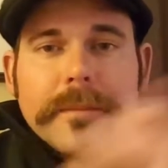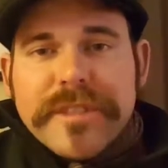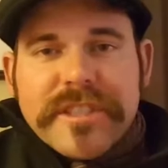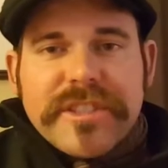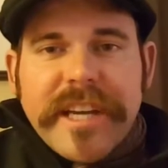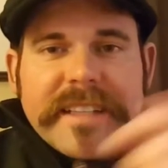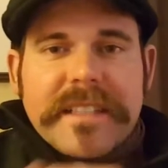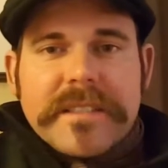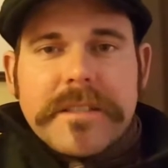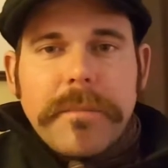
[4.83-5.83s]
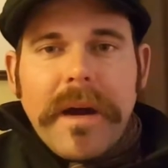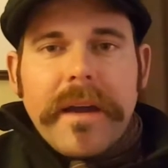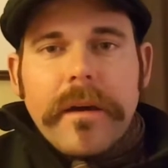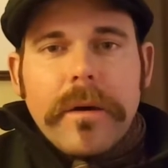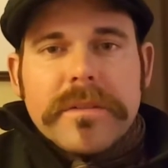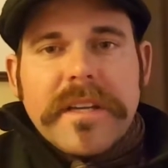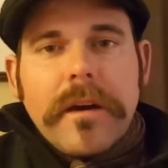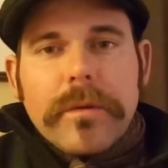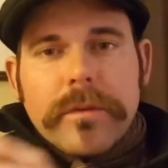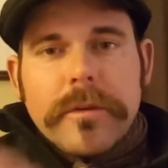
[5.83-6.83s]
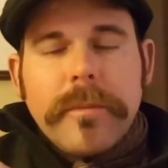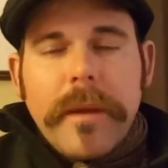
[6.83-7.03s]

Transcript: Just checked into my hotel room.